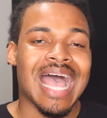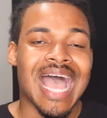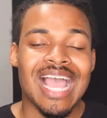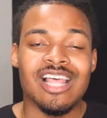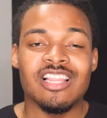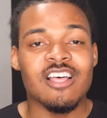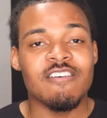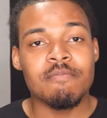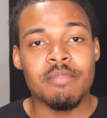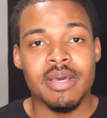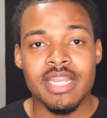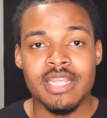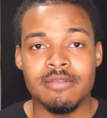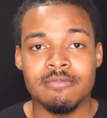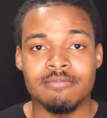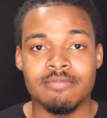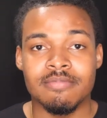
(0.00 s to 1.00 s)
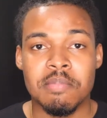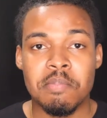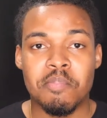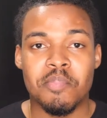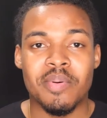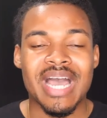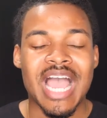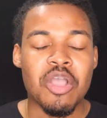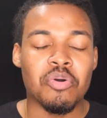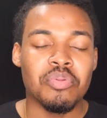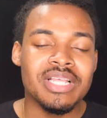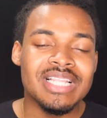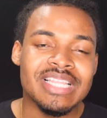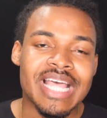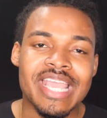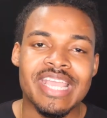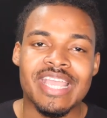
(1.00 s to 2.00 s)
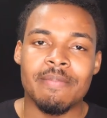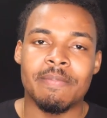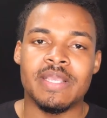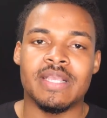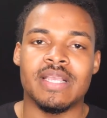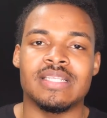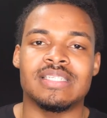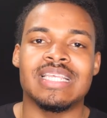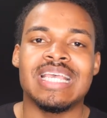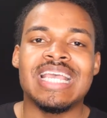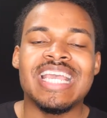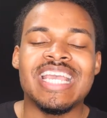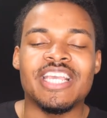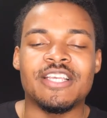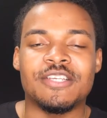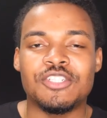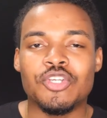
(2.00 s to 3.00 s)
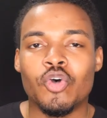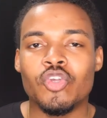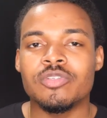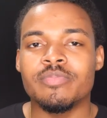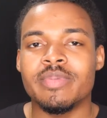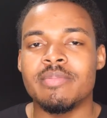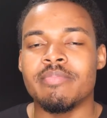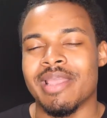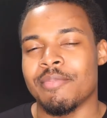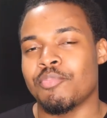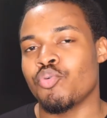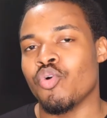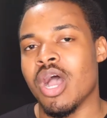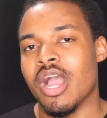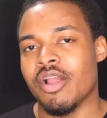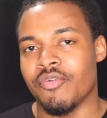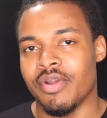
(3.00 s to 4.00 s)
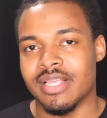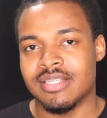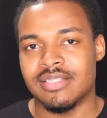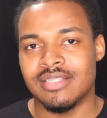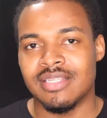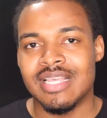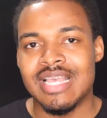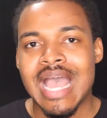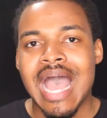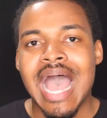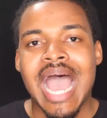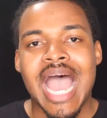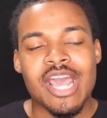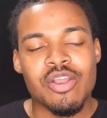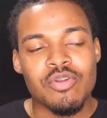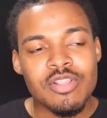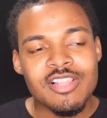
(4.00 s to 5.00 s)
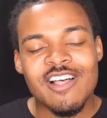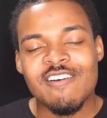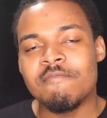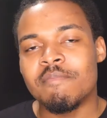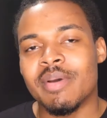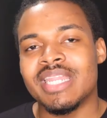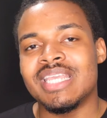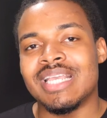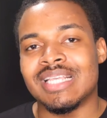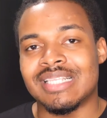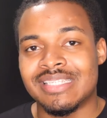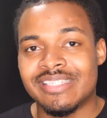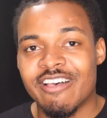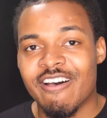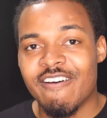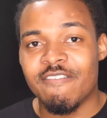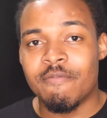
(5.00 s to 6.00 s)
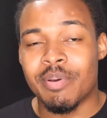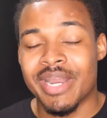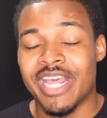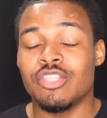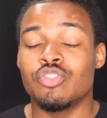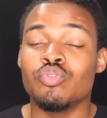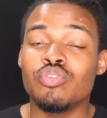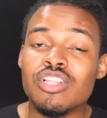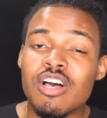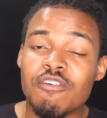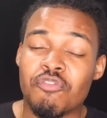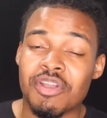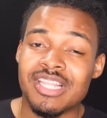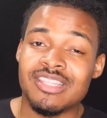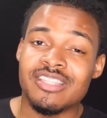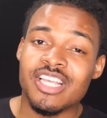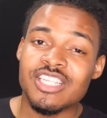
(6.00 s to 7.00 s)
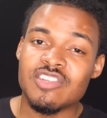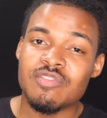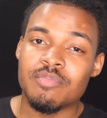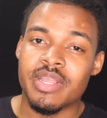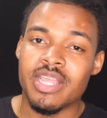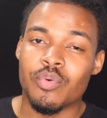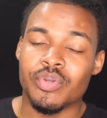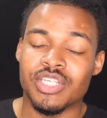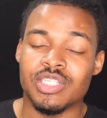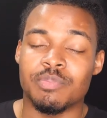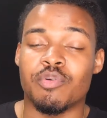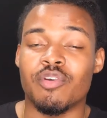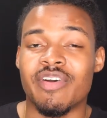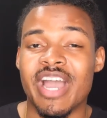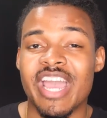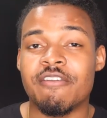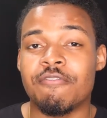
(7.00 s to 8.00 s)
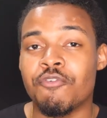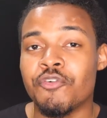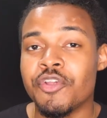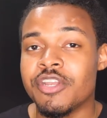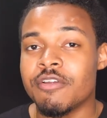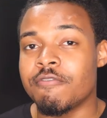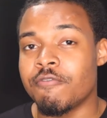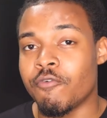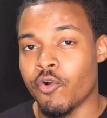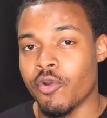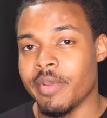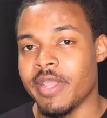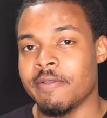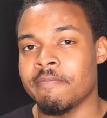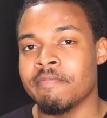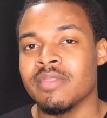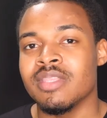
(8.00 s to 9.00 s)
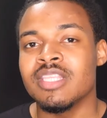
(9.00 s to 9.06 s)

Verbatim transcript: I love money, but I only like it because it shows me my progress. I don't love money itself, but I do love what it does for me, which is provide freedom for me.